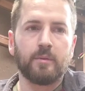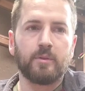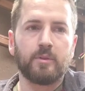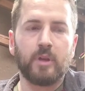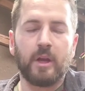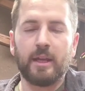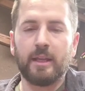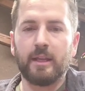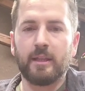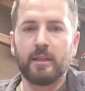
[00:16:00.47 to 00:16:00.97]

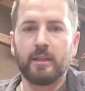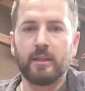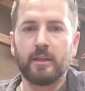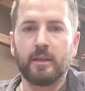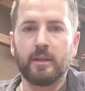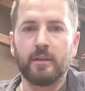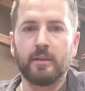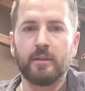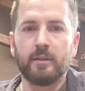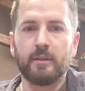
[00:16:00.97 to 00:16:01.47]
try to get
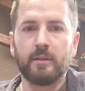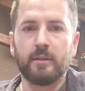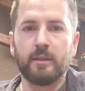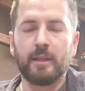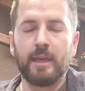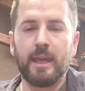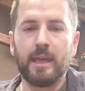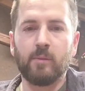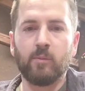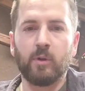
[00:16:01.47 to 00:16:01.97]
the
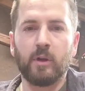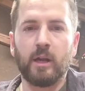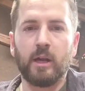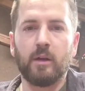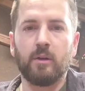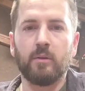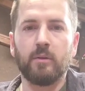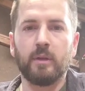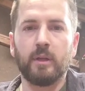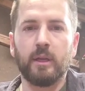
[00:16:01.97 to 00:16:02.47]
camera
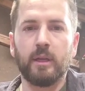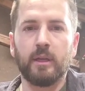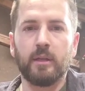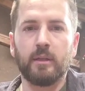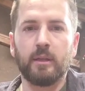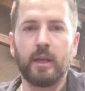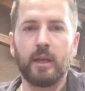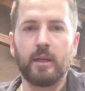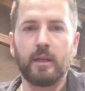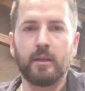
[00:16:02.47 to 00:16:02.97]
out
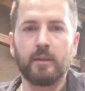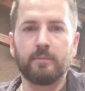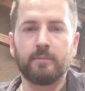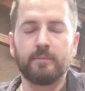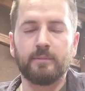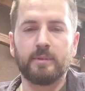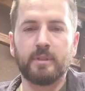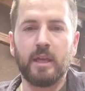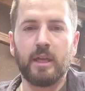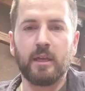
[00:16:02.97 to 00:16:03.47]
and kind of
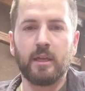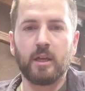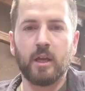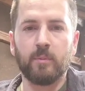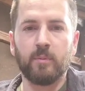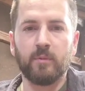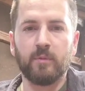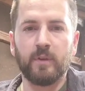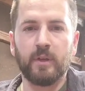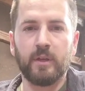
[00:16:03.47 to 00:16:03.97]
take a
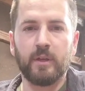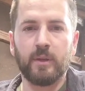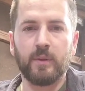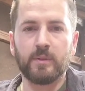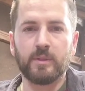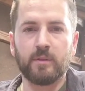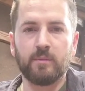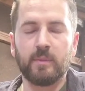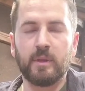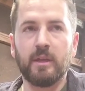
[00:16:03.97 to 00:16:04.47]
couple
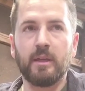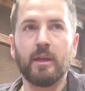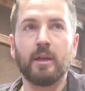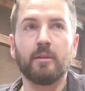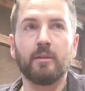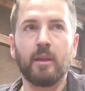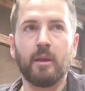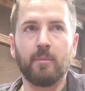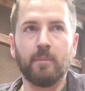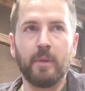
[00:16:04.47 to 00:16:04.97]
videos of me.
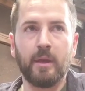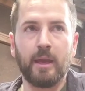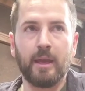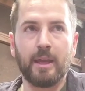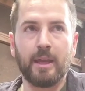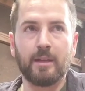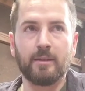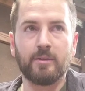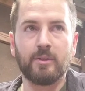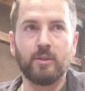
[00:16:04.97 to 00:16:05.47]
I
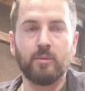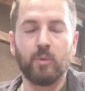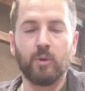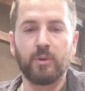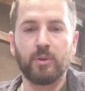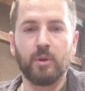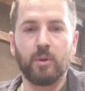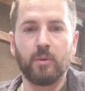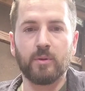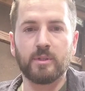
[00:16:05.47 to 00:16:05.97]
got 2 more
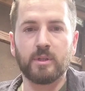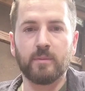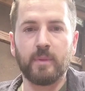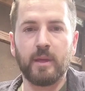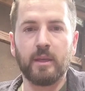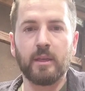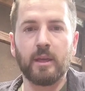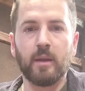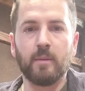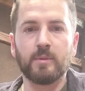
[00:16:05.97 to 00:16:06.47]
doors to
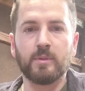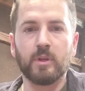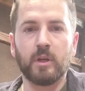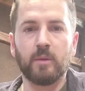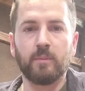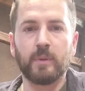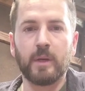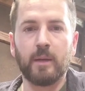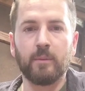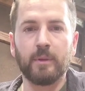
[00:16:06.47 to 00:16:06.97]
make up, so
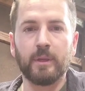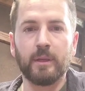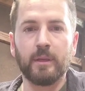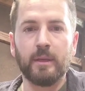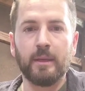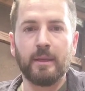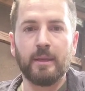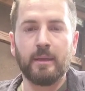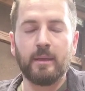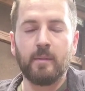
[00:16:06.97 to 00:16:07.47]
I'll probably
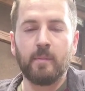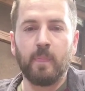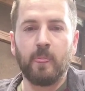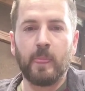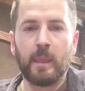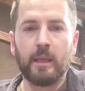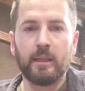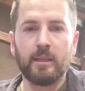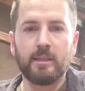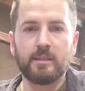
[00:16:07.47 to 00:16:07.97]

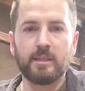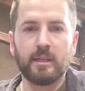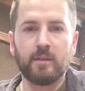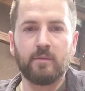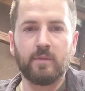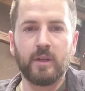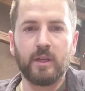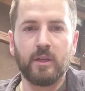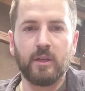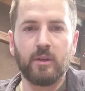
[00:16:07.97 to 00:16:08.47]
at least get a
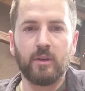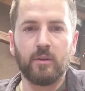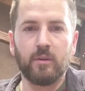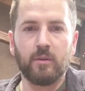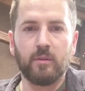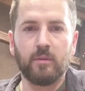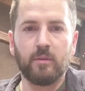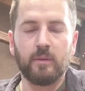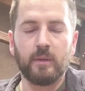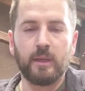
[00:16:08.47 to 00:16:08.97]

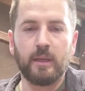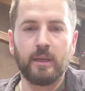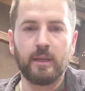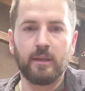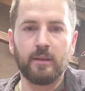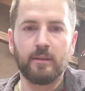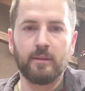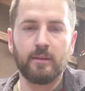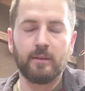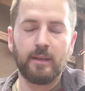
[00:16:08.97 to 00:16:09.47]
video,
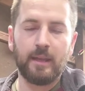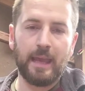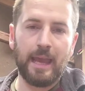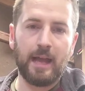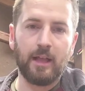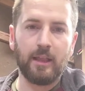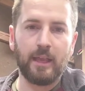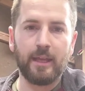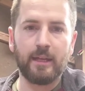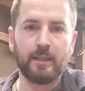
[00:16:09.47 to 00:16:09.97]
and
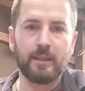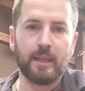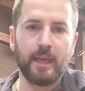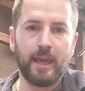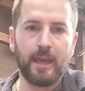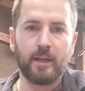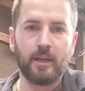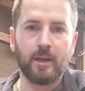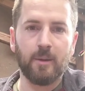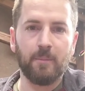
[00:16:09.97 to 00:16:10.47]
I'll edit
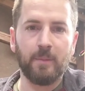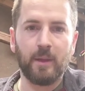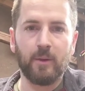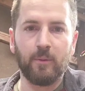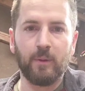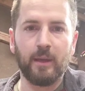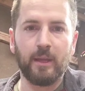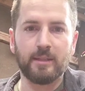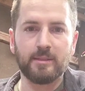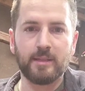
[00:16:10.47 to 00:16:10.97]
that up, that
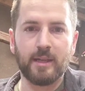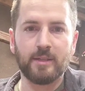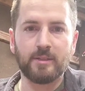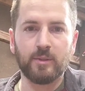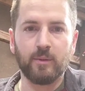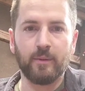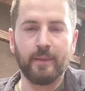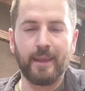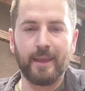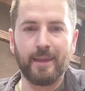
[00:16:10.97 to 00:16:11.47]
way it's not
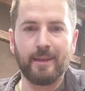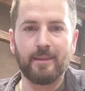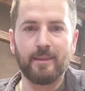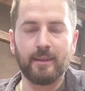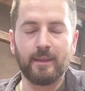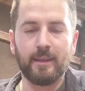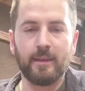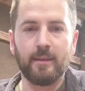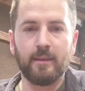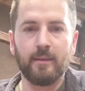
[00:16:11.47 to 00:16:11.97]
so
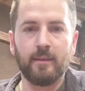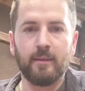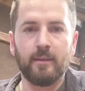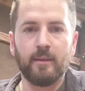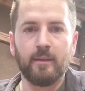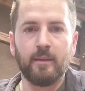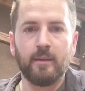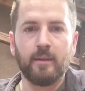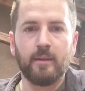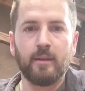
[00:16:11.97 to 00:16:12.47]
lengthy,
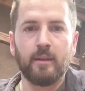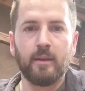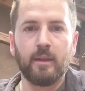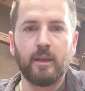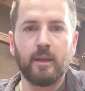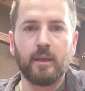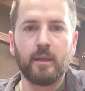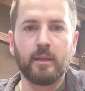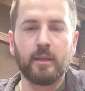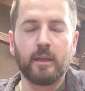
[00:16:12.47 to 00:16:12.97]

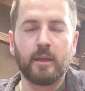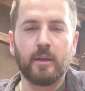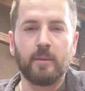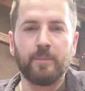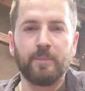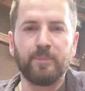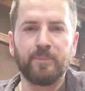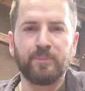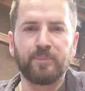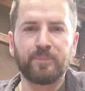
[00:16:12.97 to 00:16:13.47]
and kind